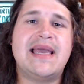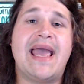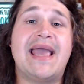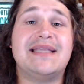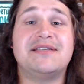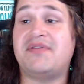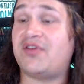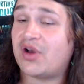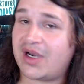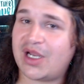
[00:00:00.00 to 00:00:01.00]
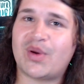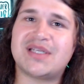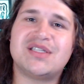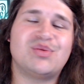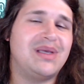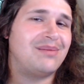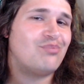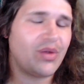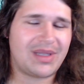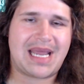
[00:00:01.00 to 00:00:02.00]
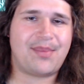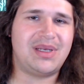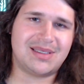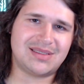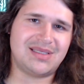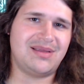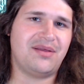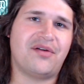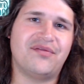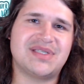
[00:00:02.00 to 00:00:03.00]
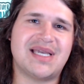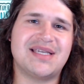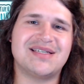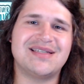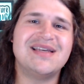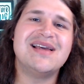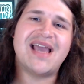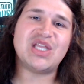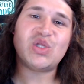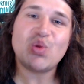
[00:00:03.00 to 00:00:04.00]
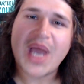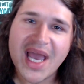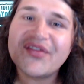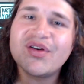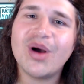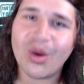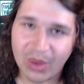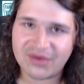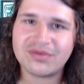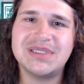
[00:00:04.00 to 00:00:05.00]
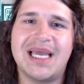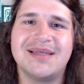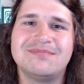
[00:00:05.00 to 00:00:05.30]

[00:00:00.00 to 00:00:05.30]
And if you've got any questions, we're more than happy to continue the conversation. And you have a wonderful day.